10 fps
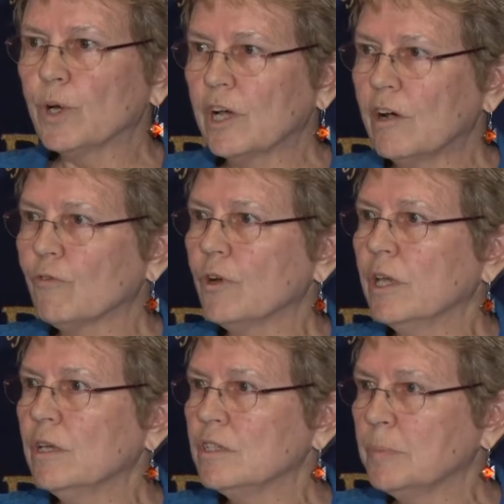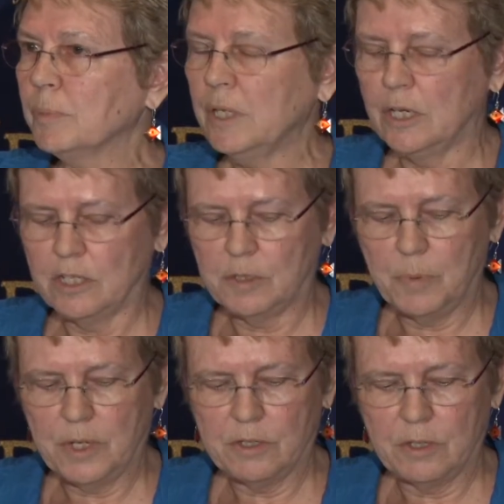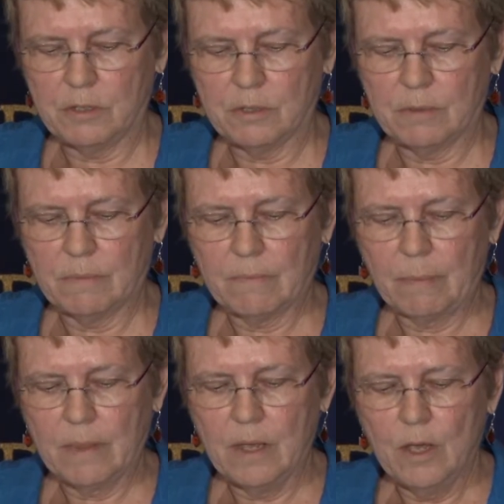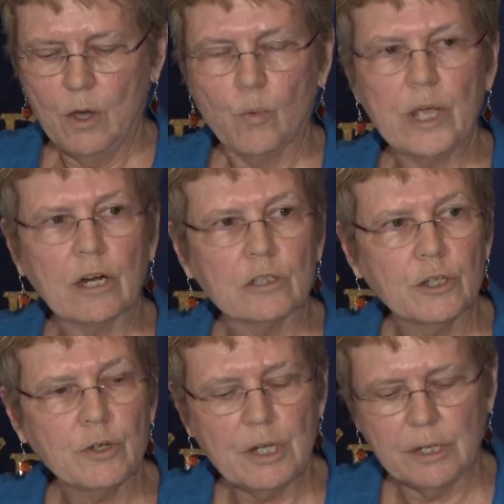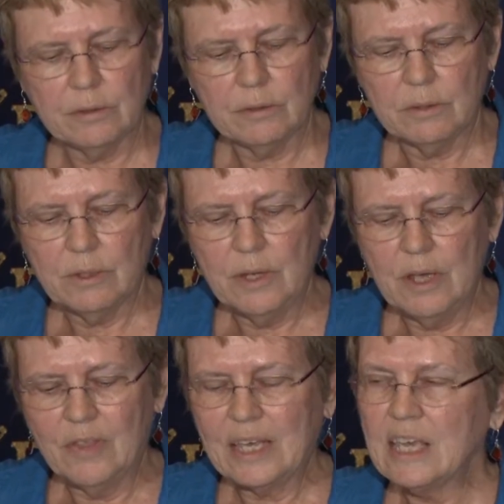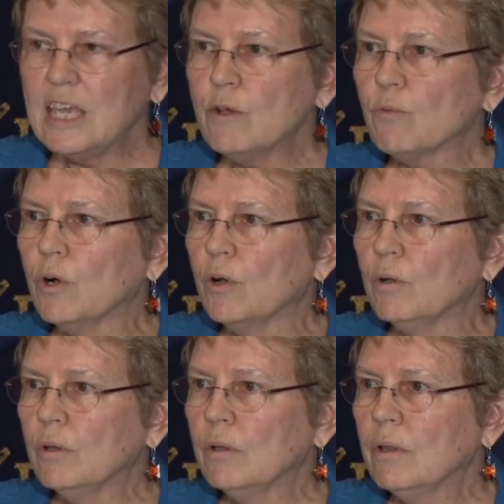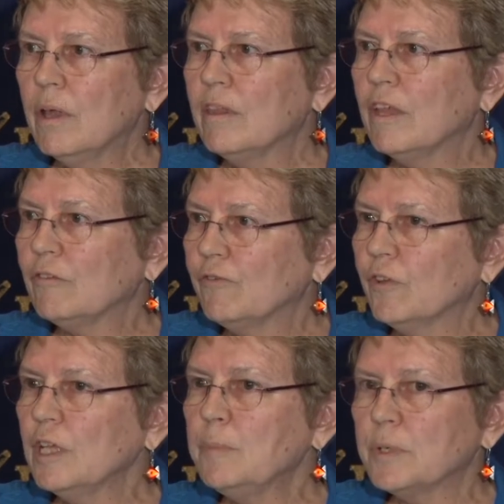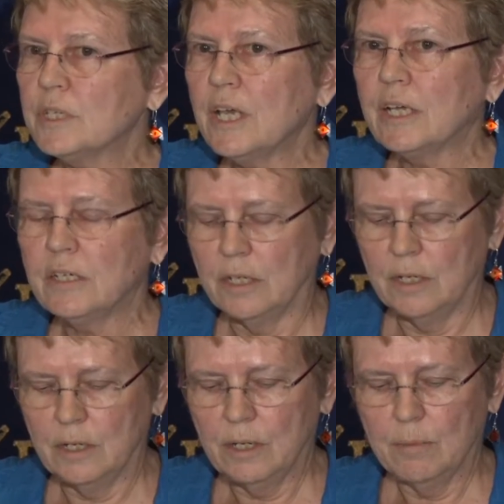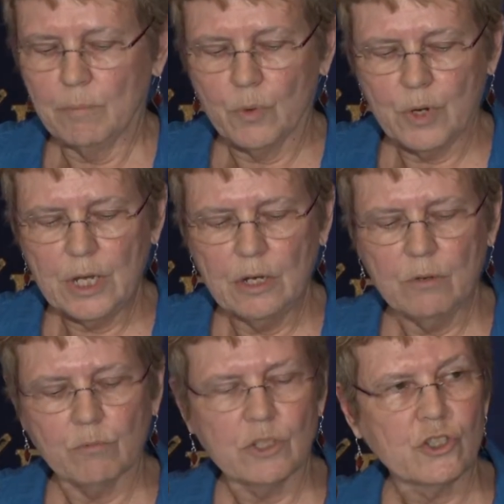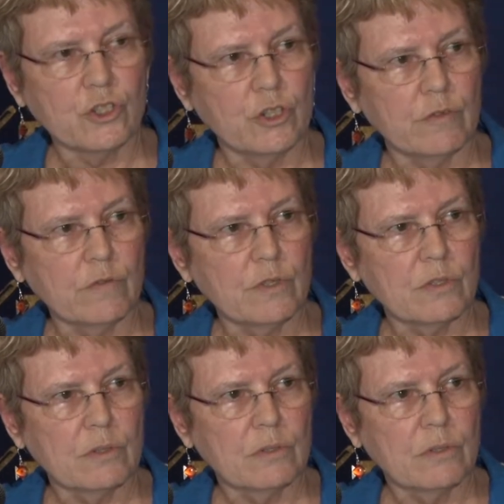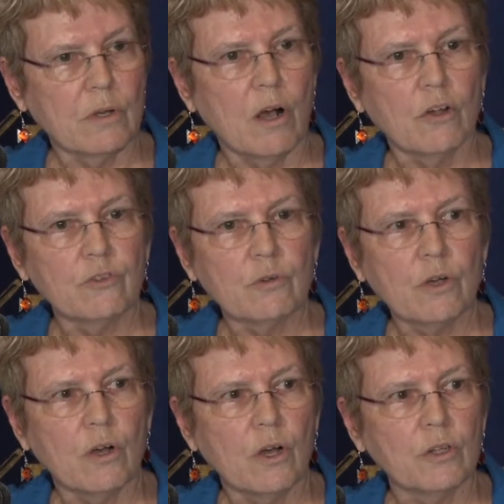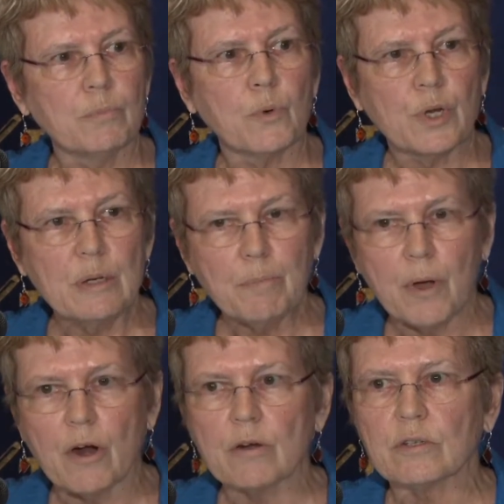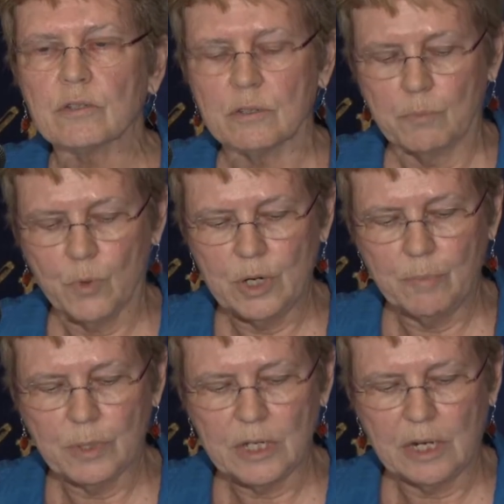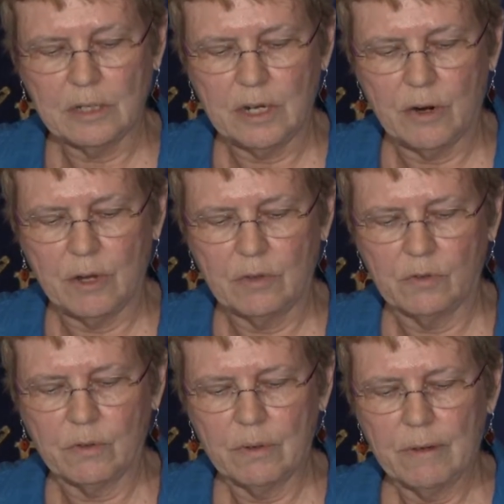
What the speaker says: recovering depleted species. We are learning the key role that fully protected marine reserves, also called marine parks, marine protected areas,